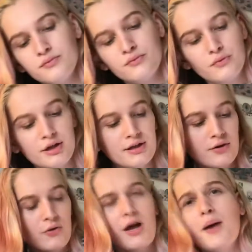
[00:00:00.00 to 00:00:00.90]
What is it
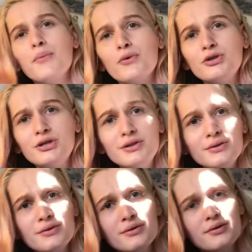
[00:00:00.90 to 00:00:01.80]
called? Uprooted.
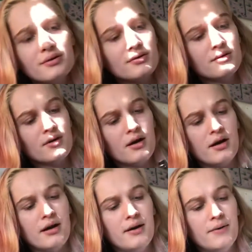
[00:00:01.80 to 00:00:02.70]

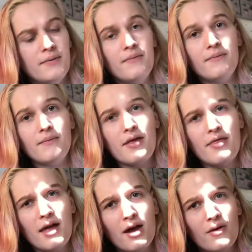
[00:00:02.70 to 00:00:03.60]

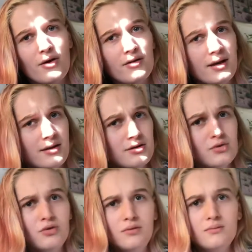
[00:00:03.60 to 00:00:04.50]
They are an online
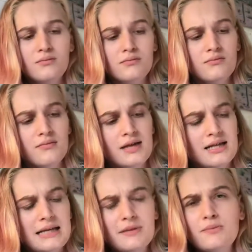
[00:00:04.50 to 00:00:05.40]
store. They
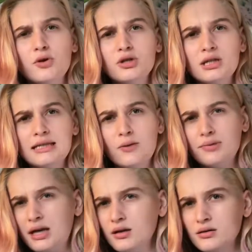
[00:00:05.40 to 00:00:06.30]
seem to mostly sell
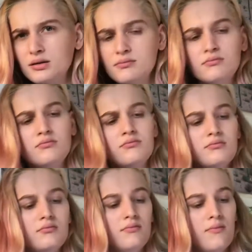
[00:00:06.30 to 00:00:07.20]
plugs,
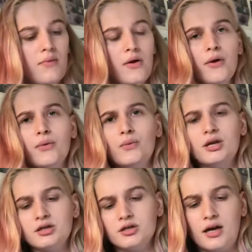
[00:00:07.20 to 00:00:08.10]

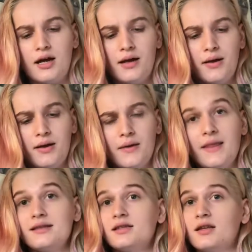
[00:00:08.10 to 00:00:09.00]
which,
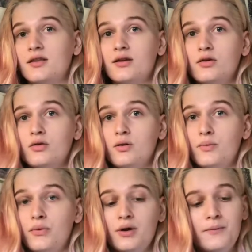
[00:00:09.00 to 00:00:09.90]
that's another good
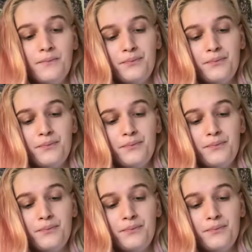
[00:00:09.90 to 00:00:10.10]
point.